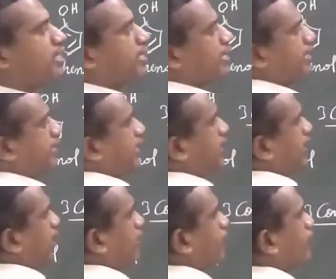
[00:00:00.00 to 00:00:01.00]
generated
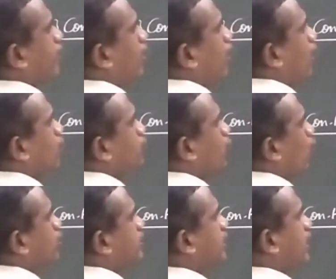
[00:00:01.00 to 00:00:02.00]
here.
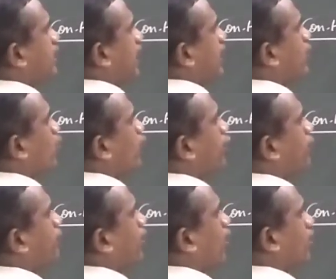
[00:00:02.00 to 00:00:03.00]
Those 3 nitronium
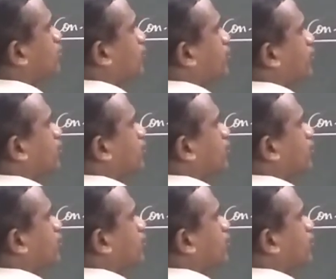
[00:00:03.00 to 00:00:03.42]
ions